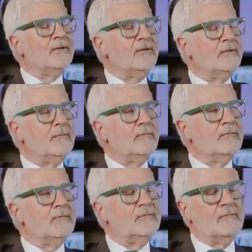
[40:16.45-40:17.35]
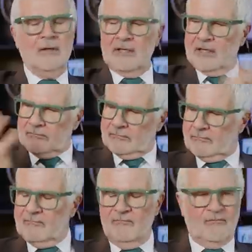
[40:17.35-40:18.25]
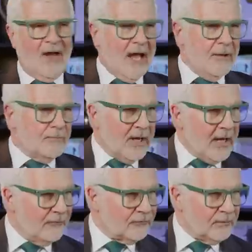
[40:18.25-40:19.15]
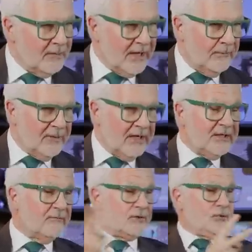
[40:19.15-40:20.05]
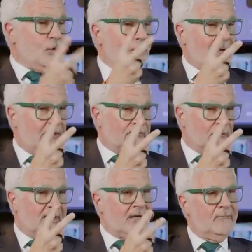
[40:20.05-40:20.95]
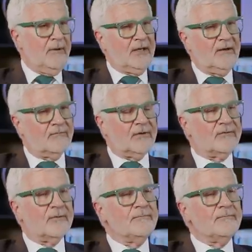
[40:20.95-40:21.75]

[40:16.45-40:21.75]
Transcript: You again, 5 pounds would make a big difference. 2 pounds will make a big difference.